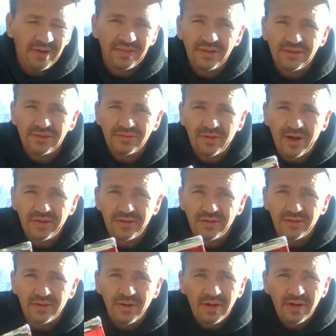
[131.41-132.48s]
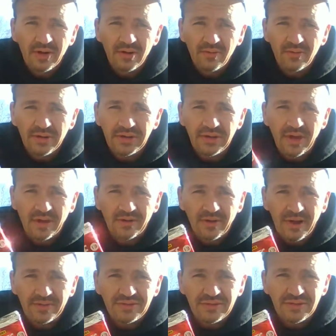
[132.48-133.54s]
And these right here, rookie
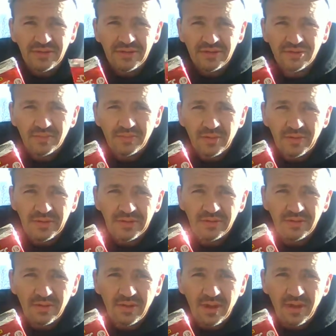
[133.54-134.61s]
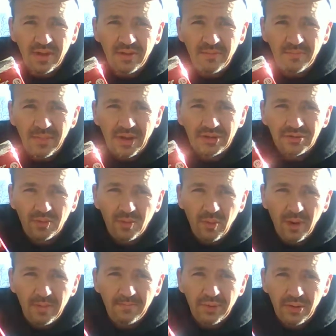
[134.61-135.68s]
autographs in these are pretty uh, much
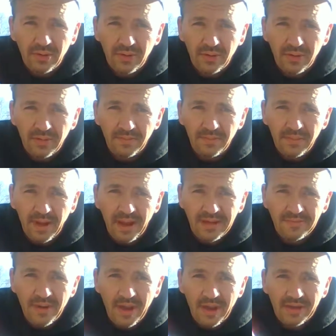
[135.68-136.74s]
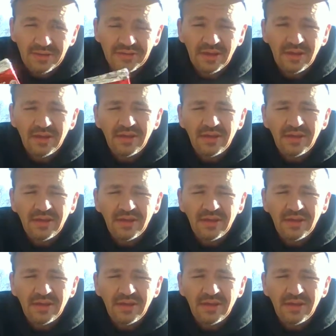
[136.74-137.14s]
one per eight packs.